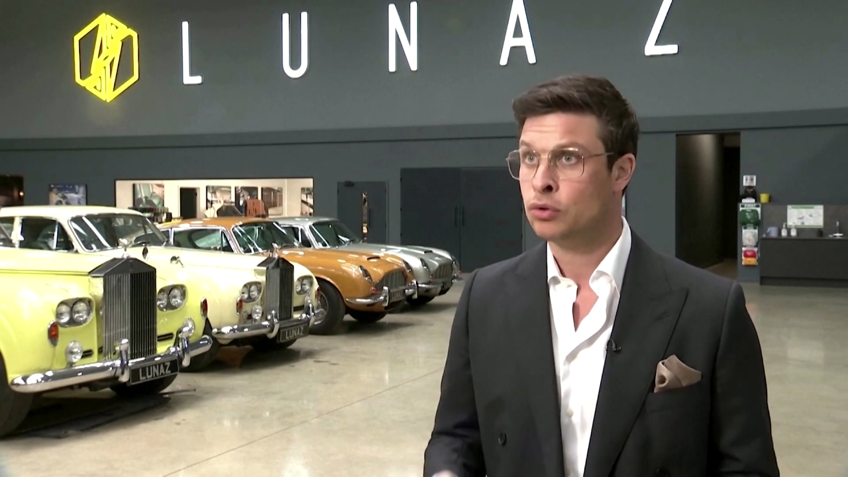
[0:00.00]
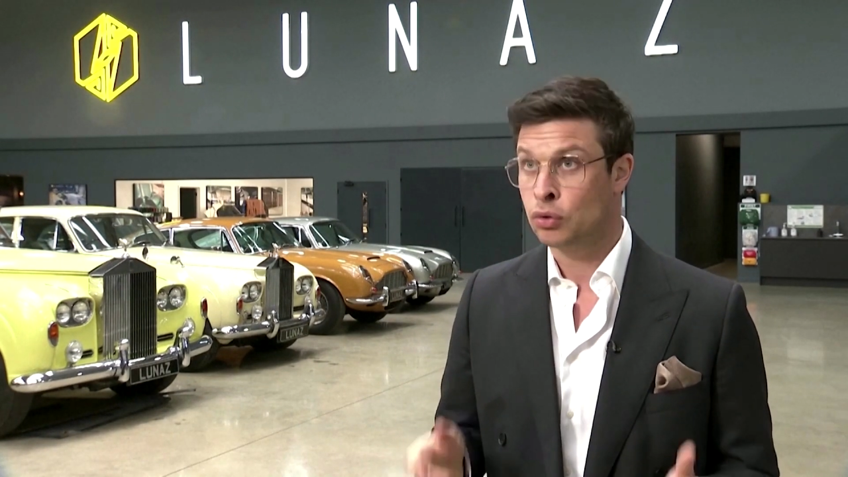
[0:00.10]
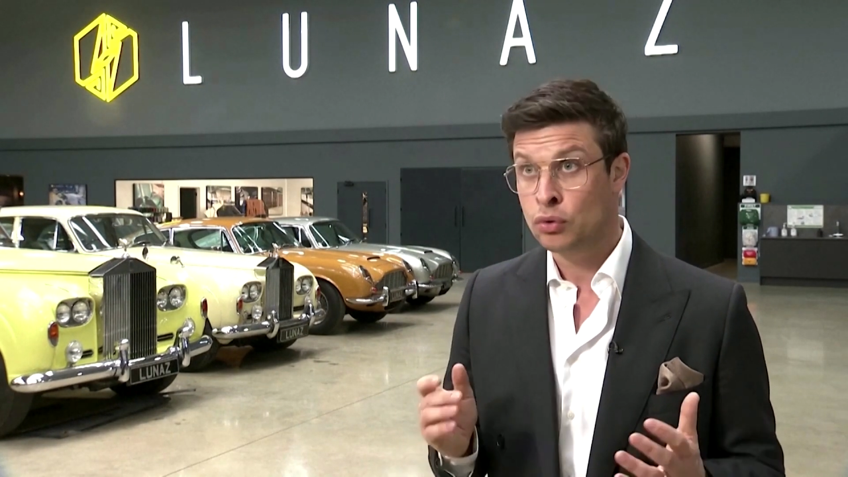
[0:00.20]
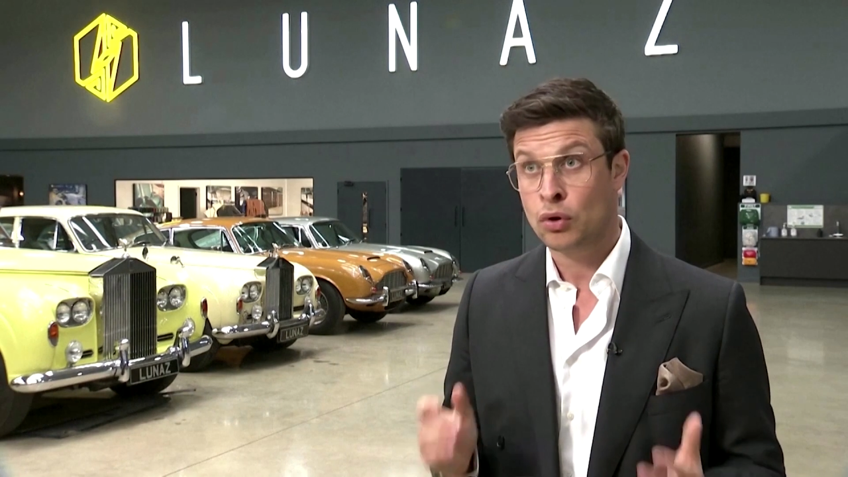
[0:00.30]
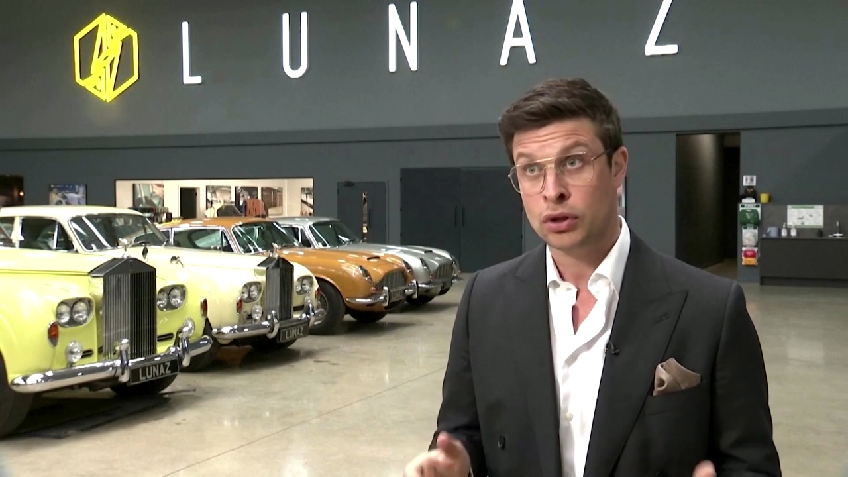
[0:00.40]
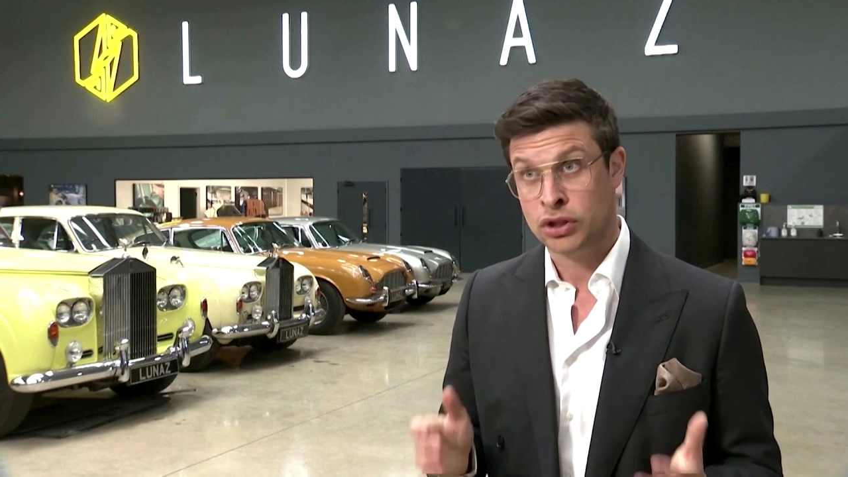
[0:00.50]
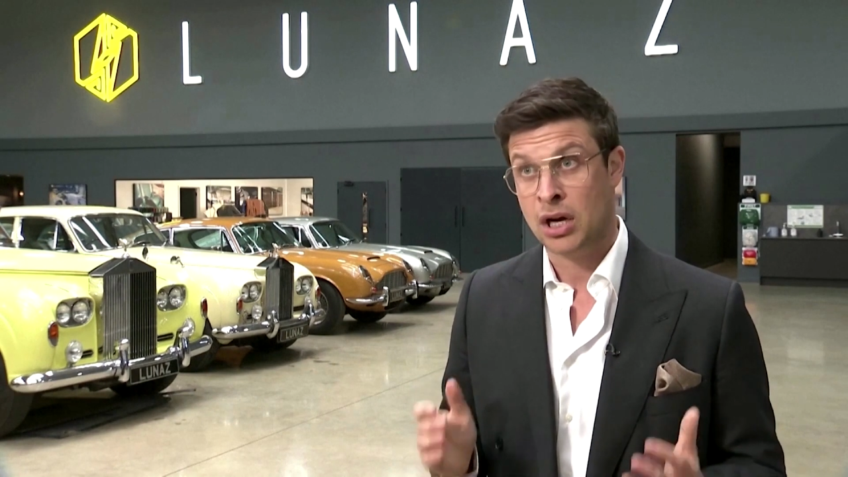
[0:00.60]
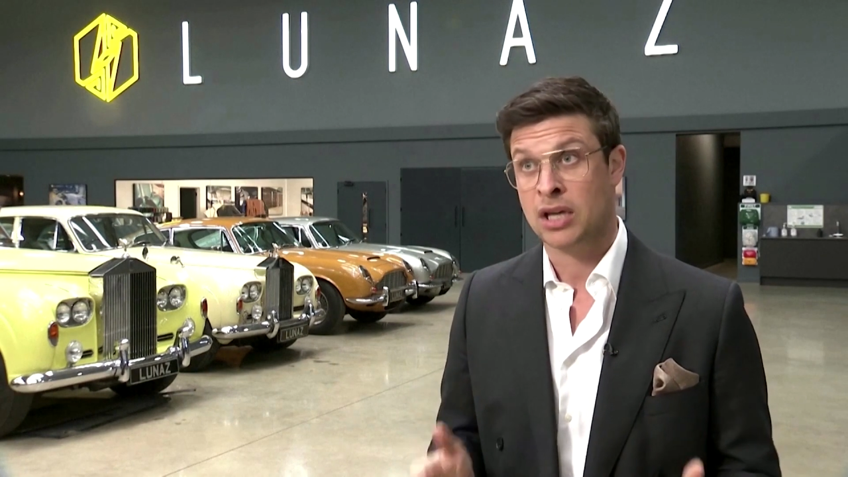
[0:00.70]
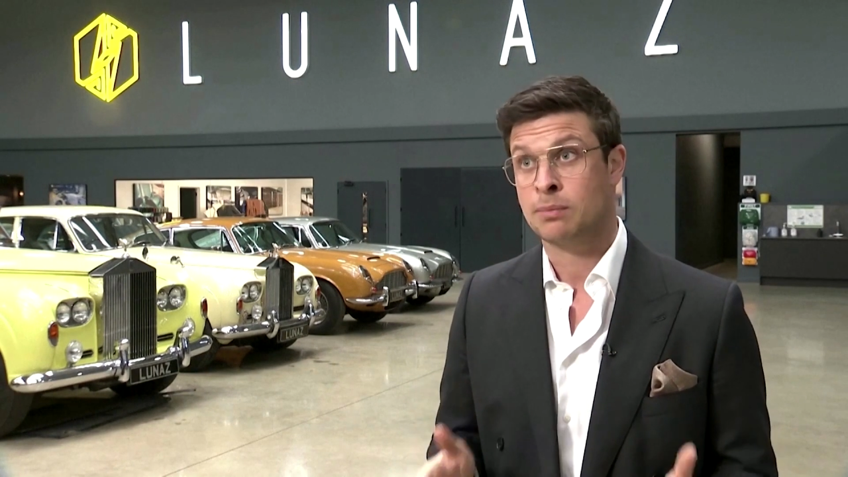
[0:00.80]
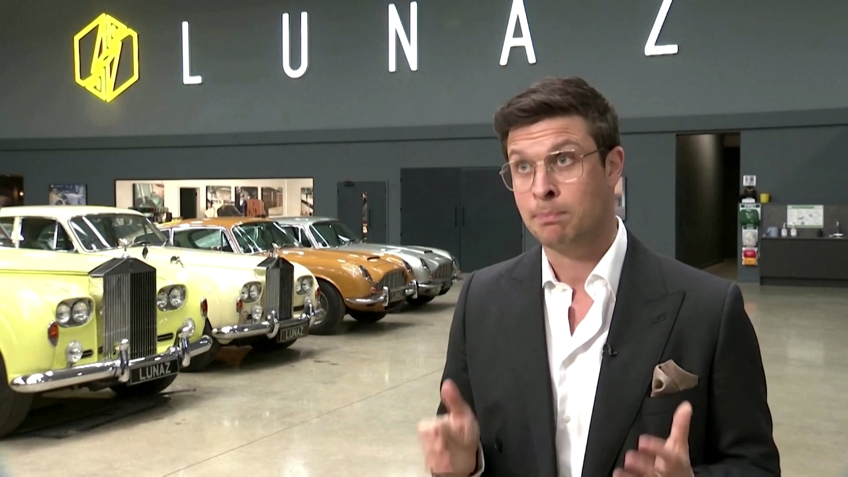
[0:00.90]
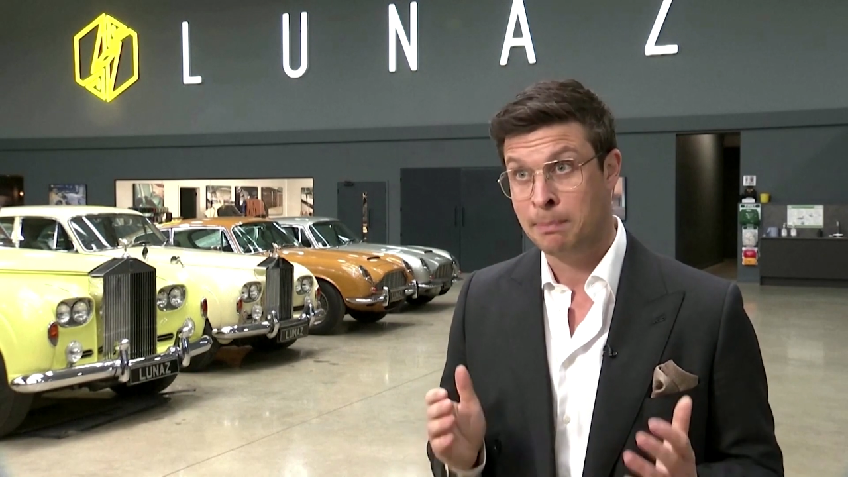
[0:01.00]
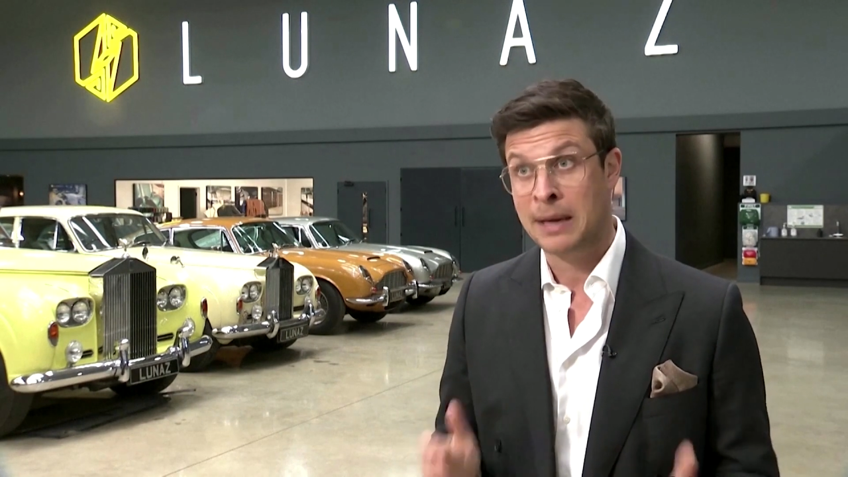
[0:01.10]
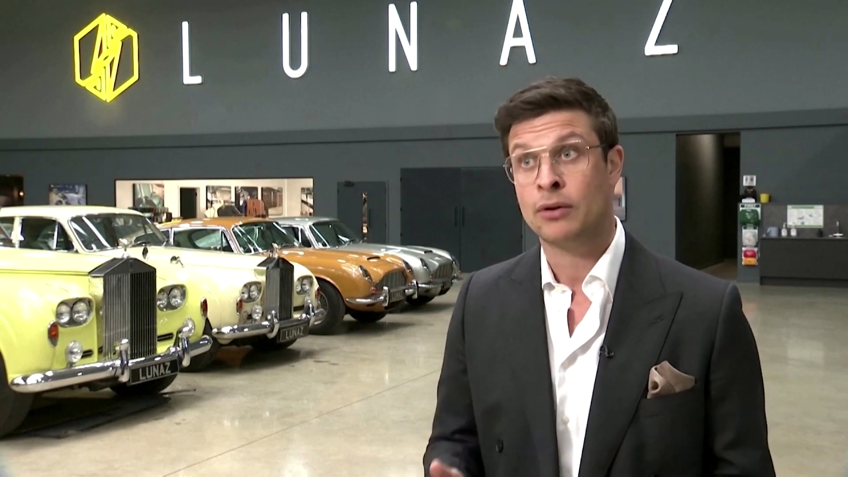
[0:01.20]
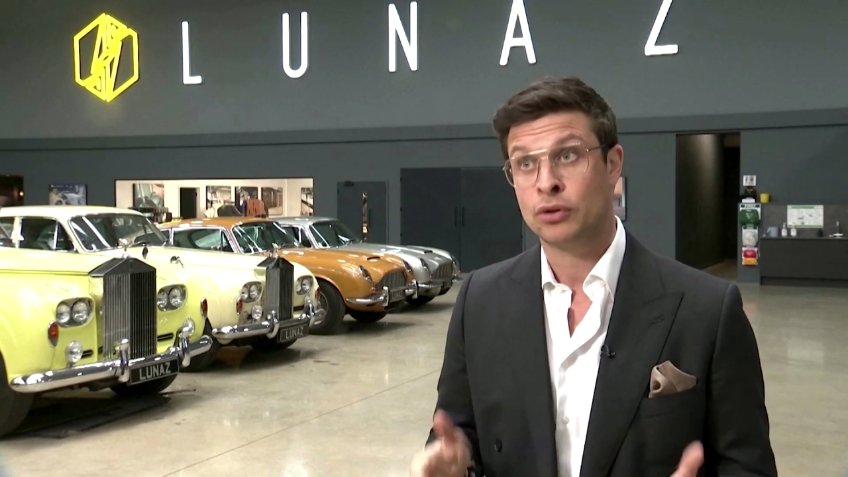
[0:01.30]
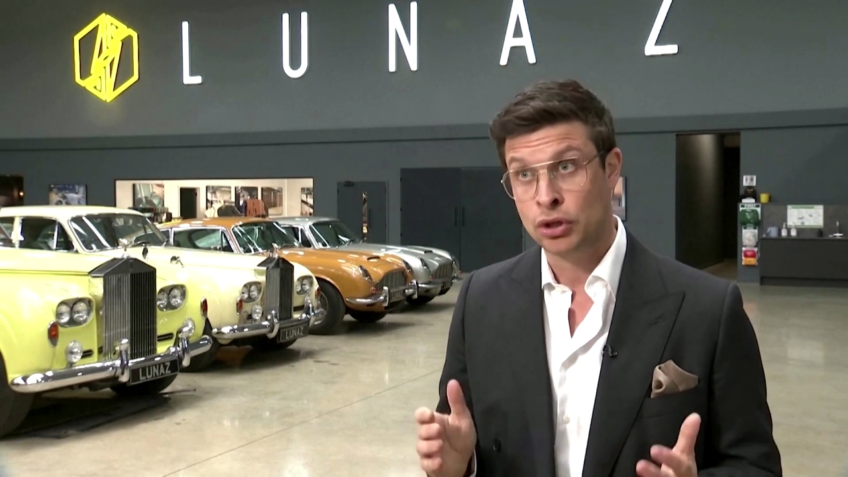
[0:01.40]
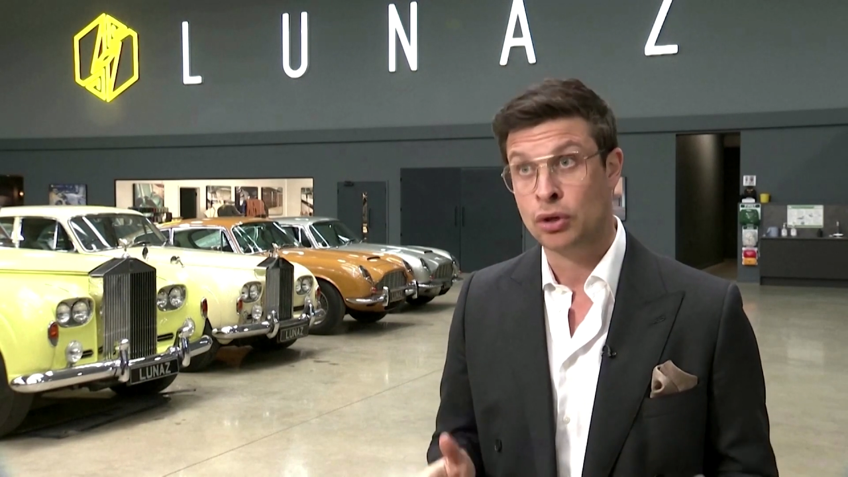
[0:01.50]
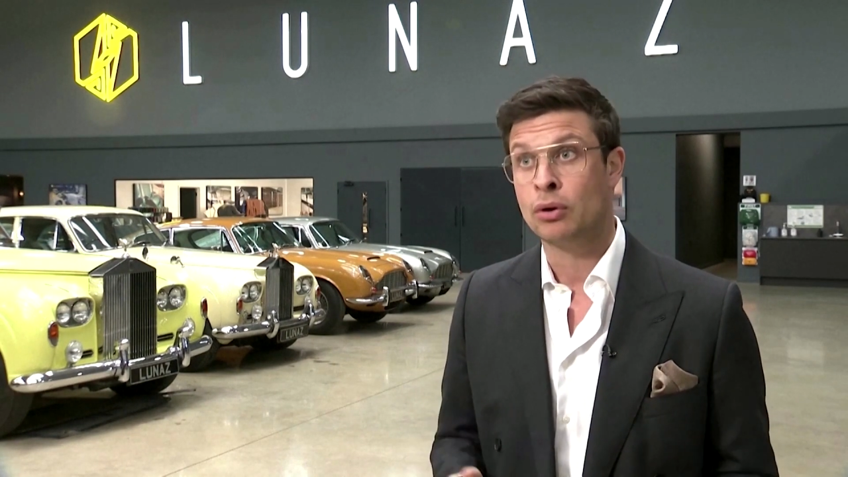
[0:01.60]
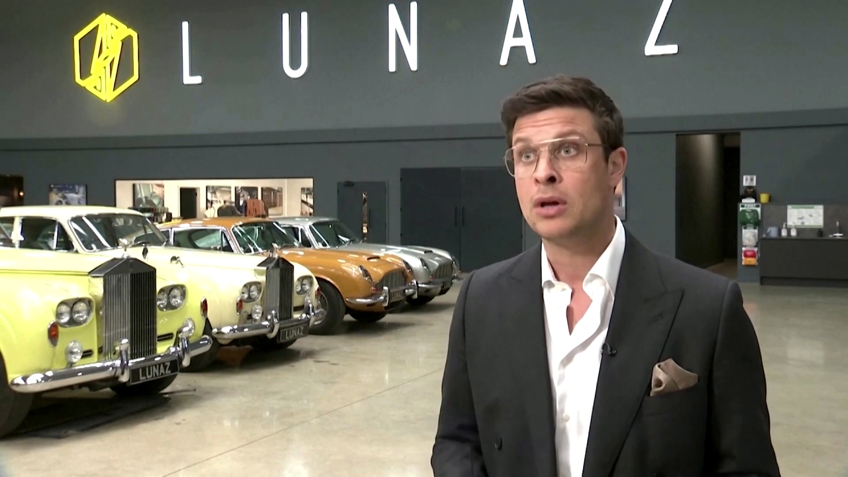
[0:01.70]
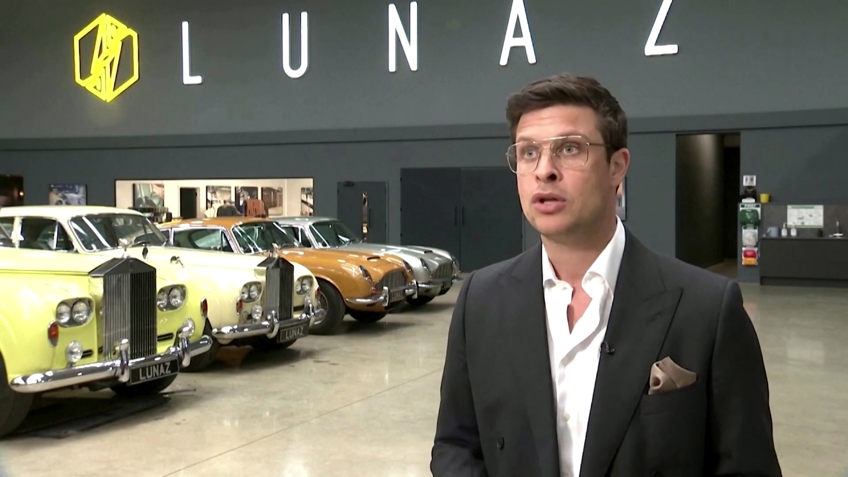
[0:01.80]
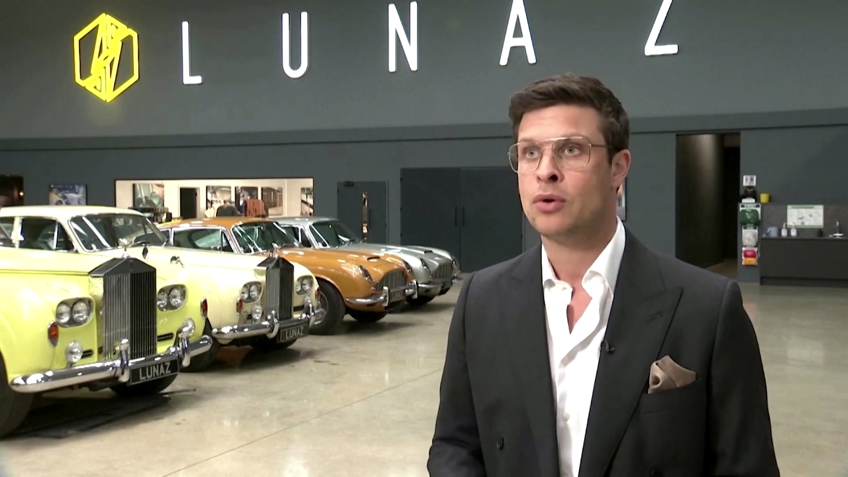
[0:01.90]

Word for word: Do not just build new.